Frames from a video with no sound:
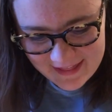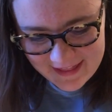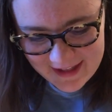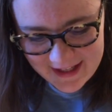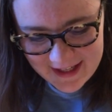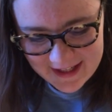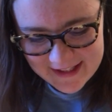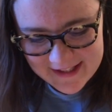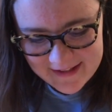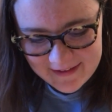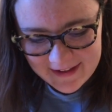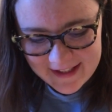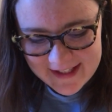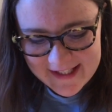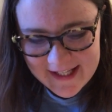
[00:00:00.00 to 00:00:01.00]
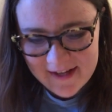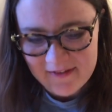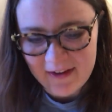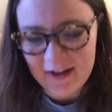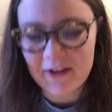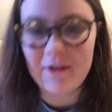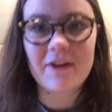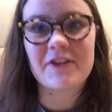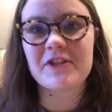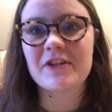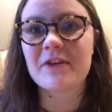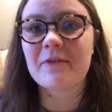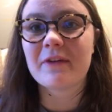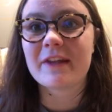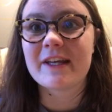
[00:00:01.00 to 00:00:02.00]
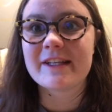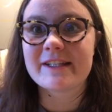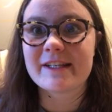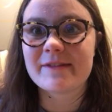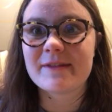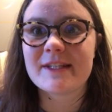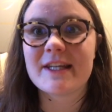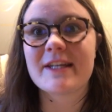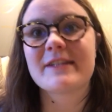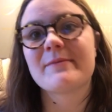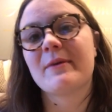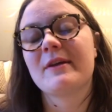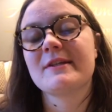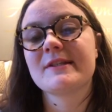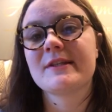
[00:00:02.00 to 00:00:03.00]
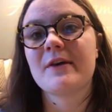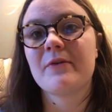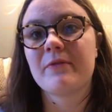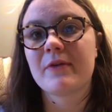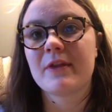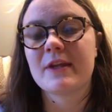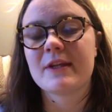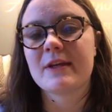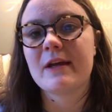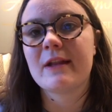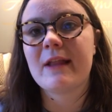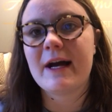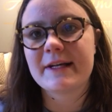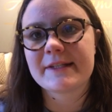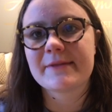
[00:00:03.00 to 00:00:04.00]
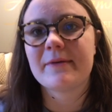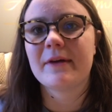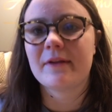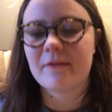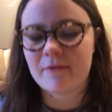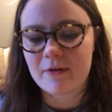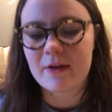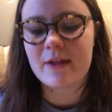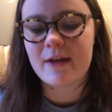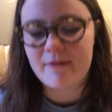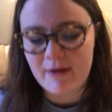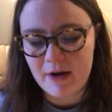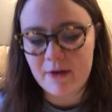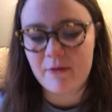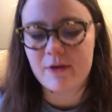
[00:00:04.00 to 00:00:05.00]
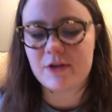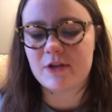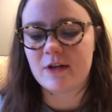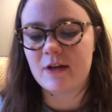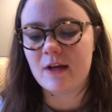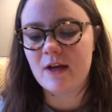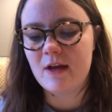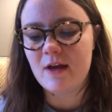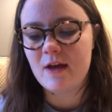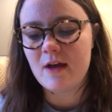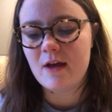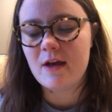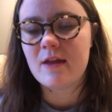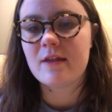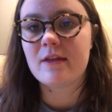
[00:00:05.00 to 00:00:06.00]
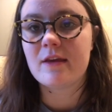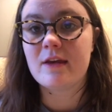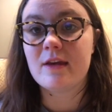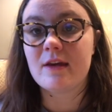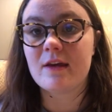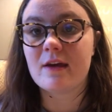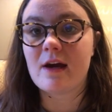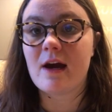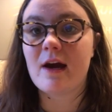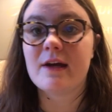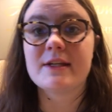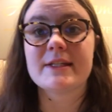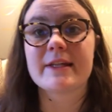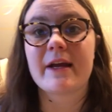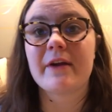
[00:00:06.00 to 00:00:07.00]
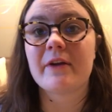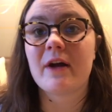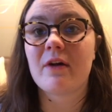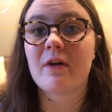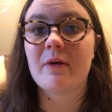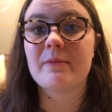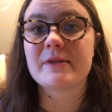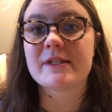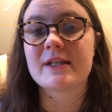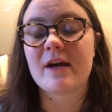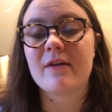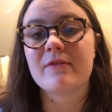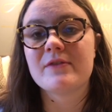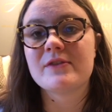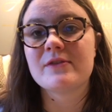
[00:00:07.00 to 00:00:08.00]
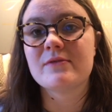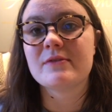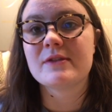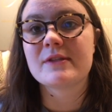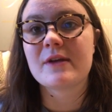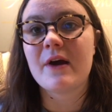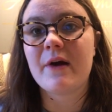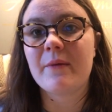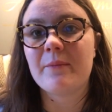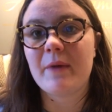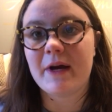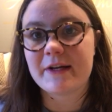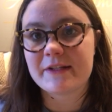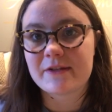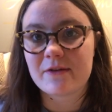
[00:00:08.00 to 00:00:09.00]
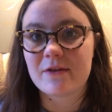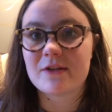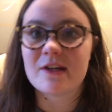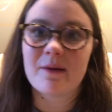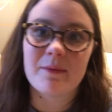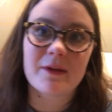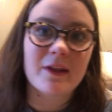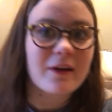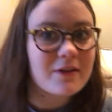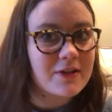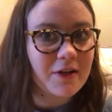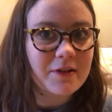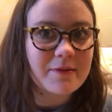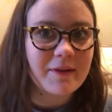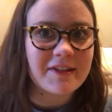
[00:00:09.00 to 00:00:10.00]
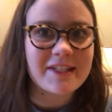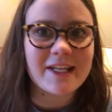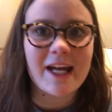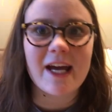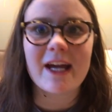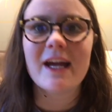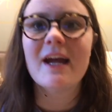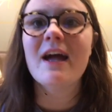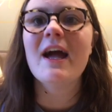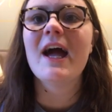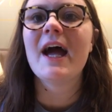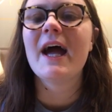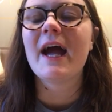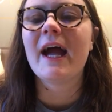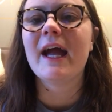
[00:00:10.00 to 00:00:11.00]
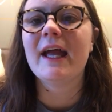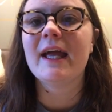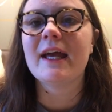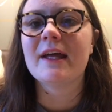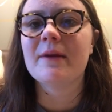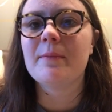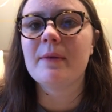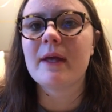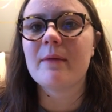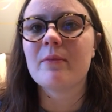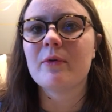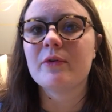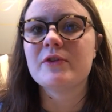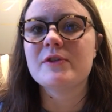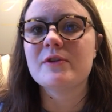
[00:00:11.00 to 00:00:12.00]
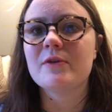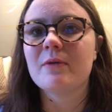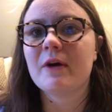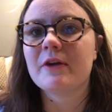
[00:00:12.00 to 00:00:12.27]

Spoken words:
The next one is the evaluation, where the assessment takes place. So for the last one, for the evaluation, the desired outcome is to have students master the topic that we talked about today and be able to